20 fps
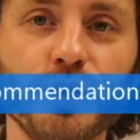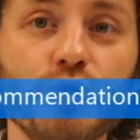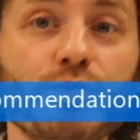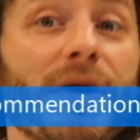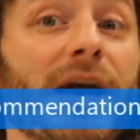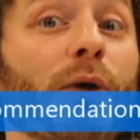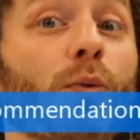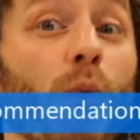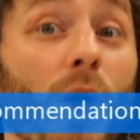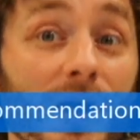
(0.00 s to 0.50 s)
You
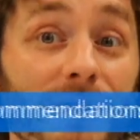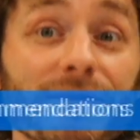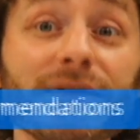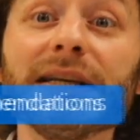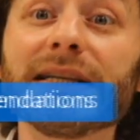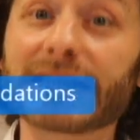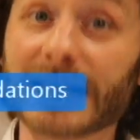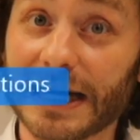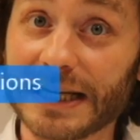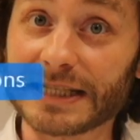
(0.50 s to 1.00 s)
may want
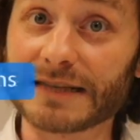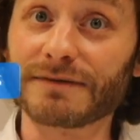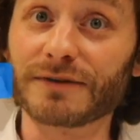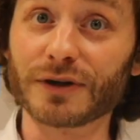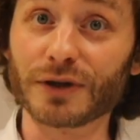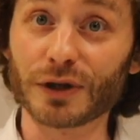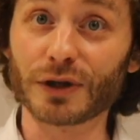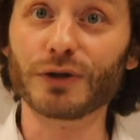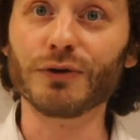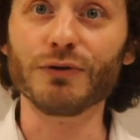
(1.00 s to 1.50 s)
these kinds of
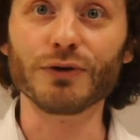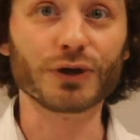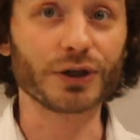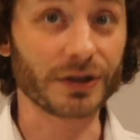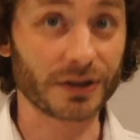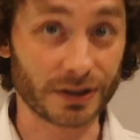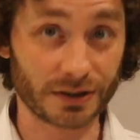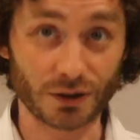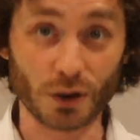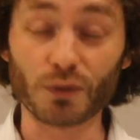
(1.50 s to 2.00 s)

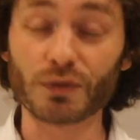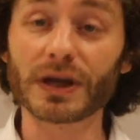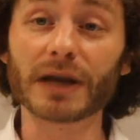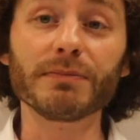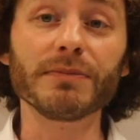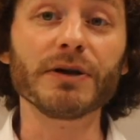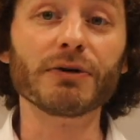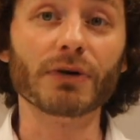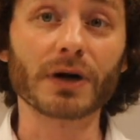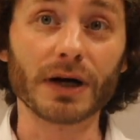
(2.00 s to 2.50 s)
conclusions, don't
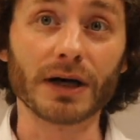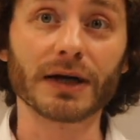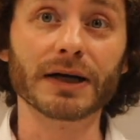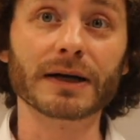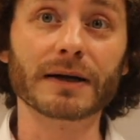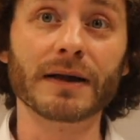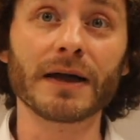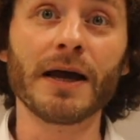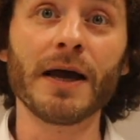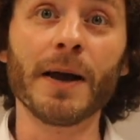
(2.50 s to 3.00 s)
get me
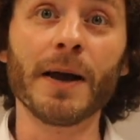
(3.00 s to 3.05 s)
wrong,